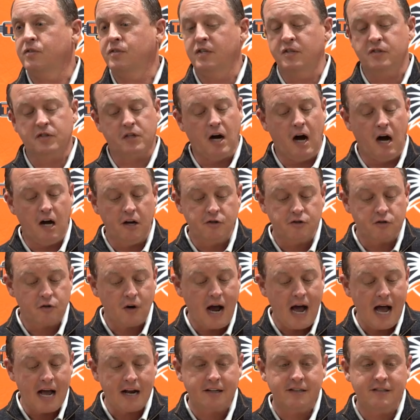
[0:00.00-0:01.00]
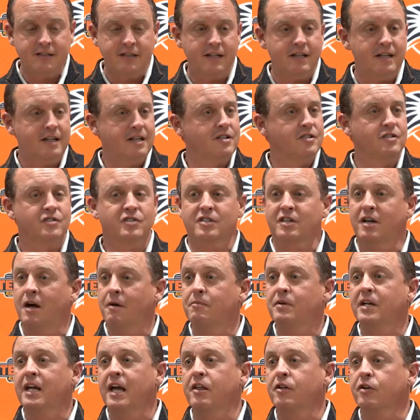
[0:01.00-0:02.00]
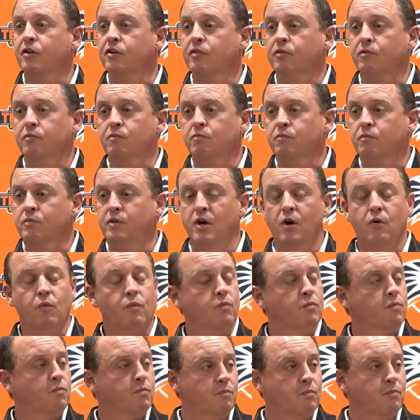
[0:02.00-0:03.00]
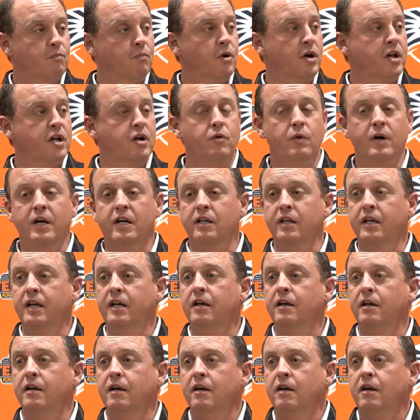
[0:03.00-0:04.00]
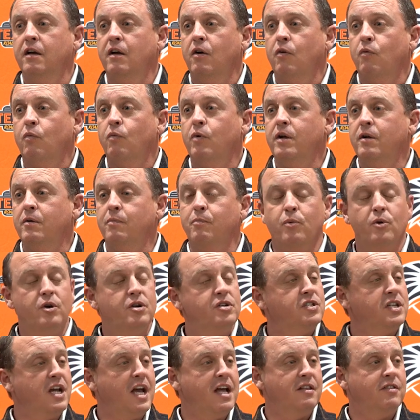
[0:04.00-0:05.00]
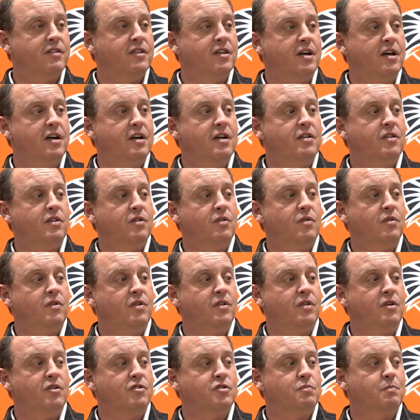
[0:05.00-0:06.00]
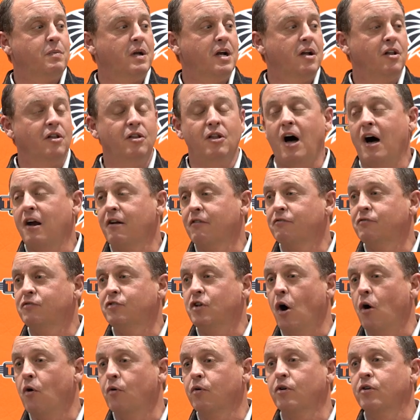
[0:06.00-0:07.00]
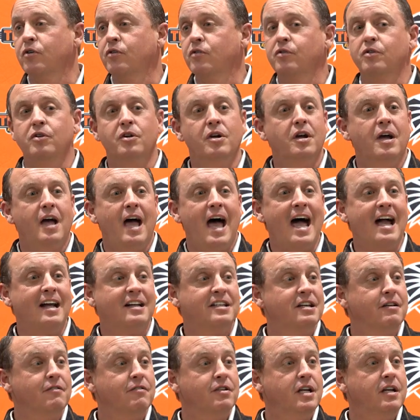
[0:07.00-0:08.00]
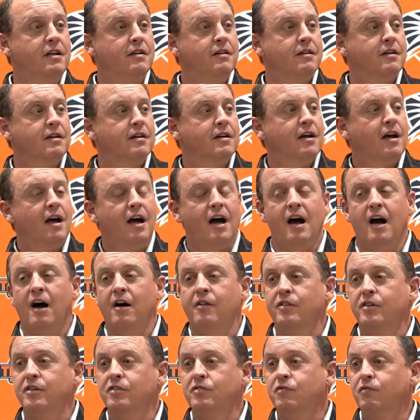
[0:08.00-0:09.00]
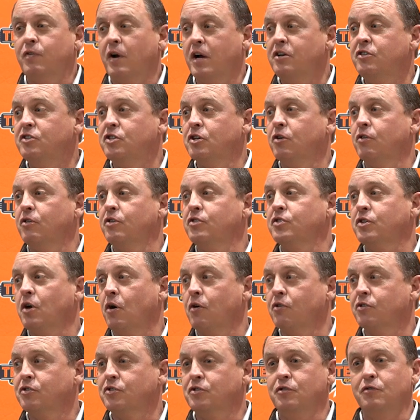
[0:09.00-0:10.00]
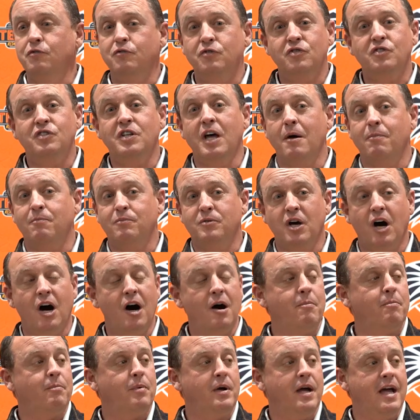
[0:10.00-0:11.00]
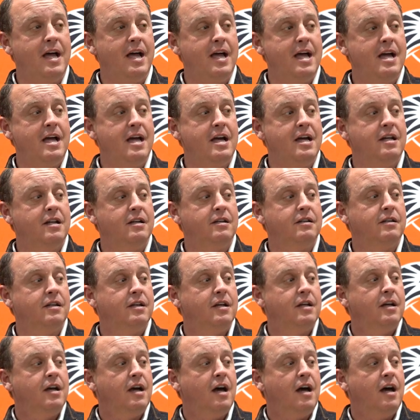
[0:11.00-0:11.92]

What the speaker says: This contract has come together, pretty quickly. We appreciate there's been a lot of donor activity, the very generous donors who stepped up and